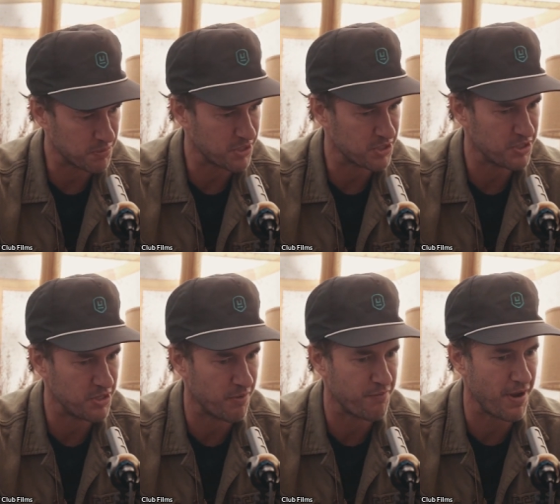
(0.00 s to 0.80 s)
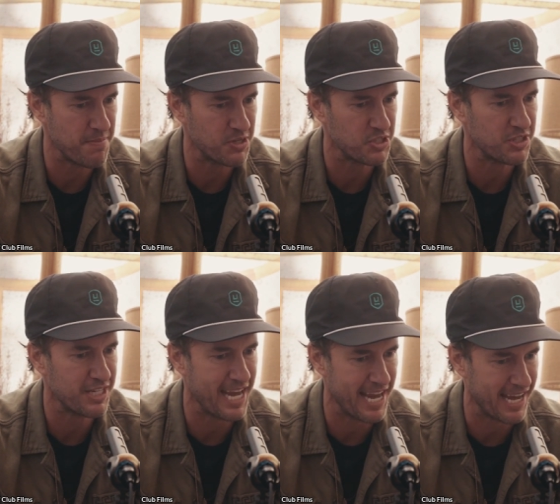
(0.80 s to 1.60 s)
but this you know famous
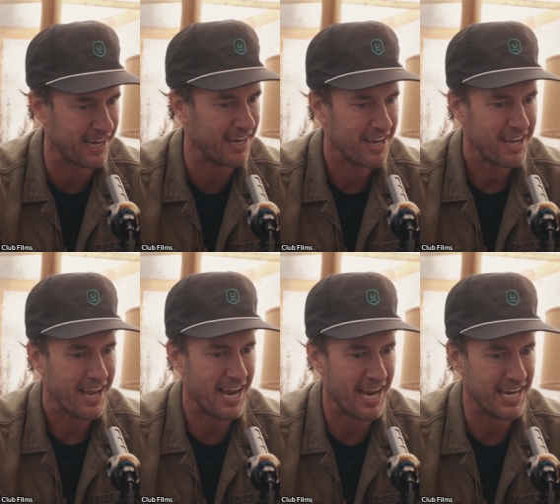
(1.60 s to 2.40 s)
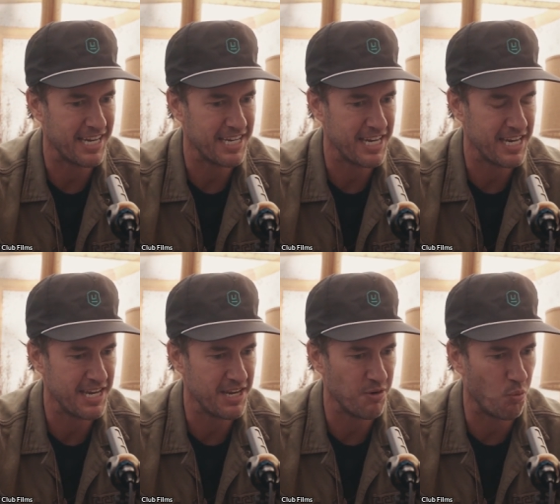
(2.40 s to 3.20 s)
king, and
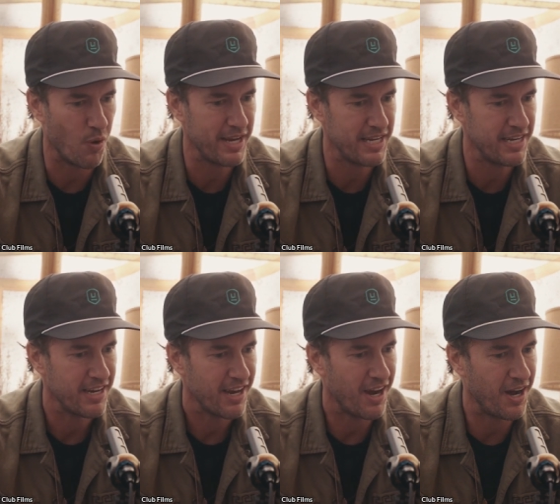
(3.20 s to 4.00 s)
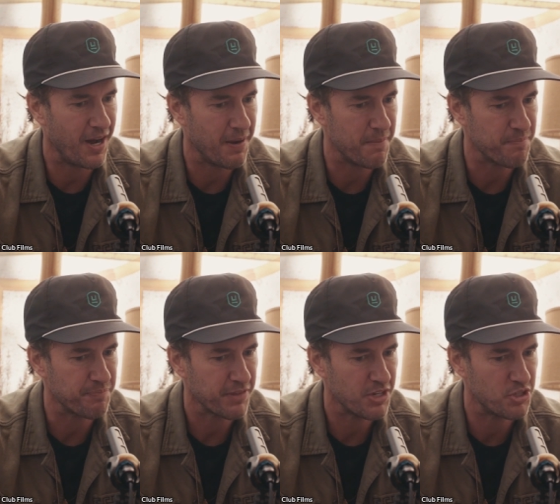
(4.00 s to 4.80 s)
he wanted
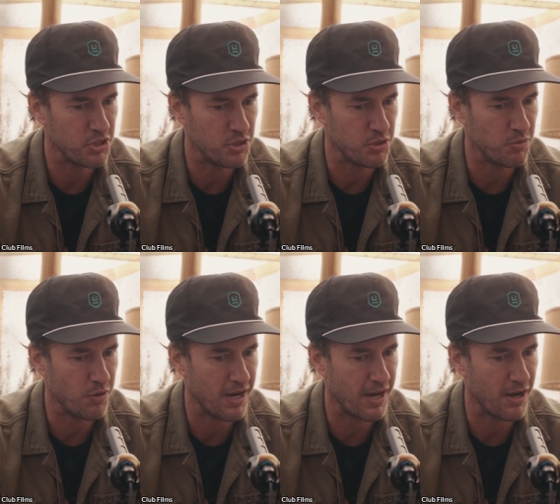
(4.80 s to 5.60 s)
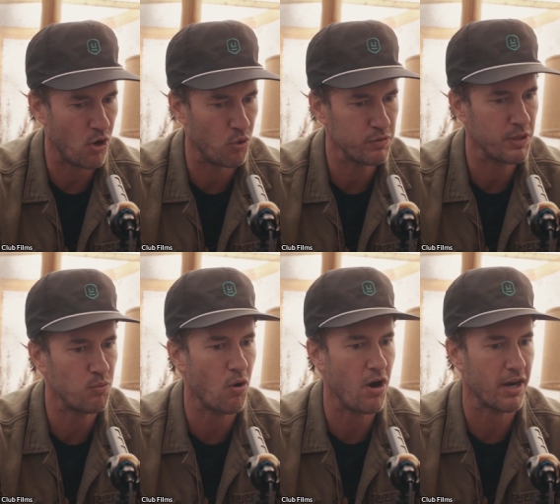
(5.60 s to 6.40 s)
um, to uh, only
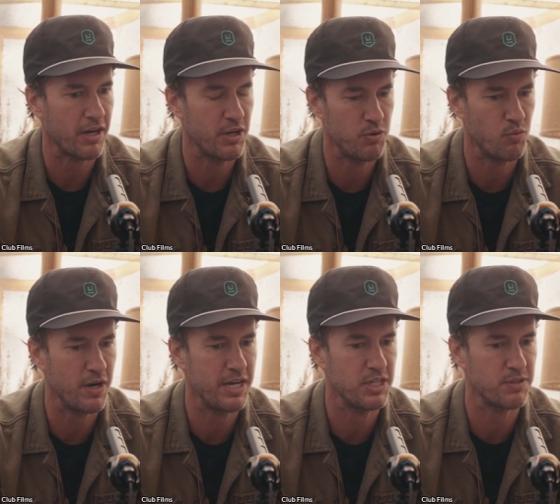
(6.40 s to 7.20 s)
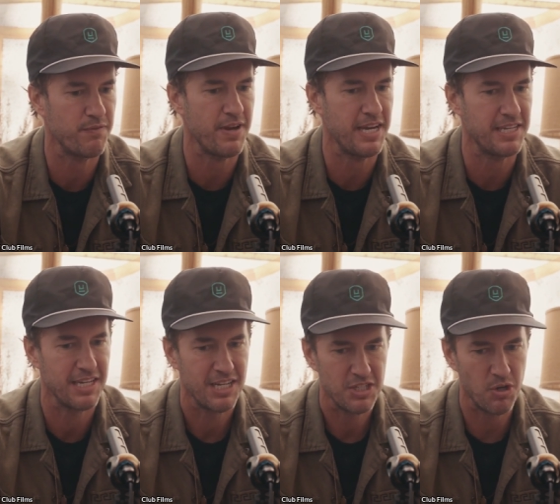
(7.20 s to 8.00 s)
walk, he wanted his feet
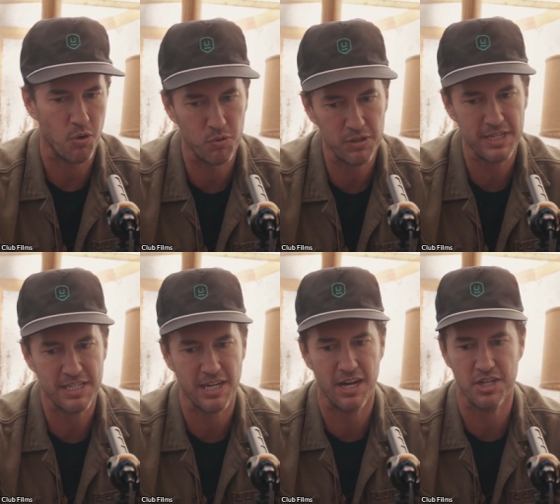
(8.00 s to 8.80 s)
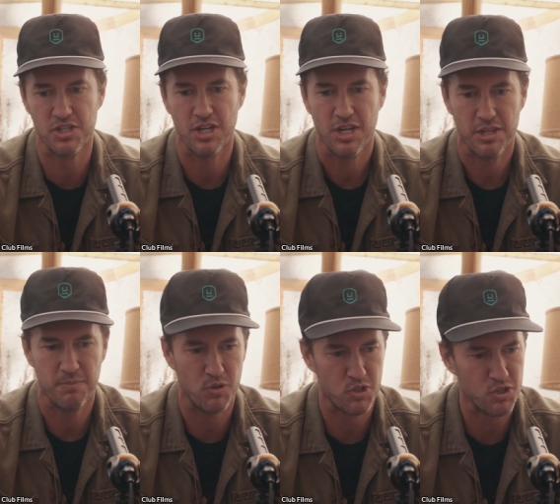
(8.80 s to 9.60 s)
to only touch the
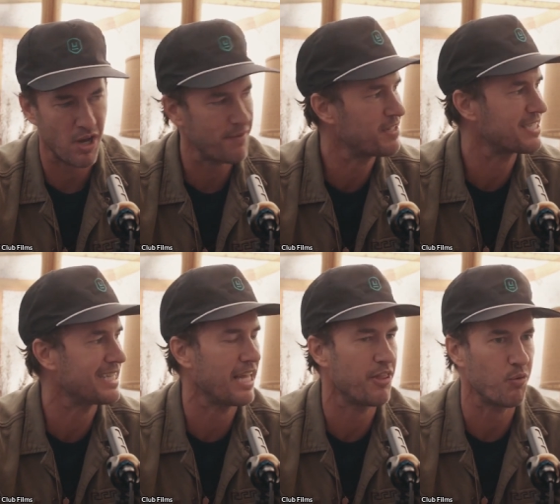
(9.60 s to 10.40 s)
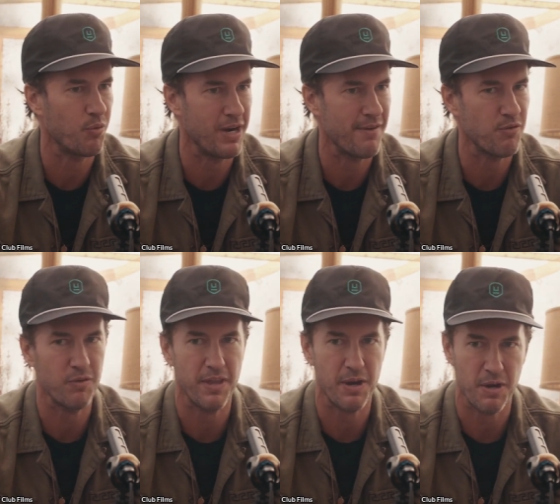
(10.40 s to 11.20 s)
most softest leather
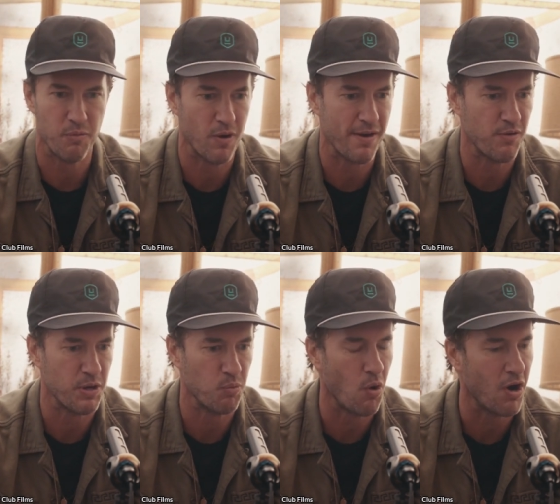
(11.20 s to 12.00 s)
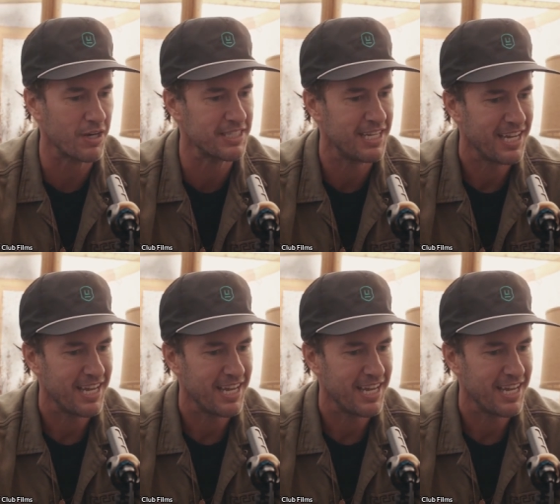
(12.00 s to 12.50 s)
whenever they, wherever he walked.